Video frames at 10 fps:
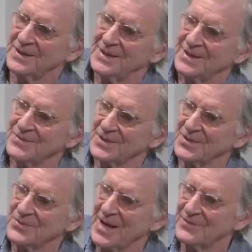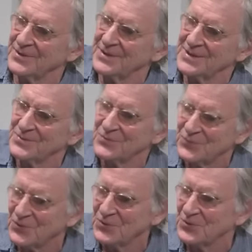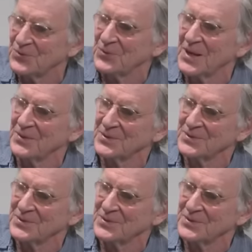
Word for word: It would unravel, and then it would fall to the ground when there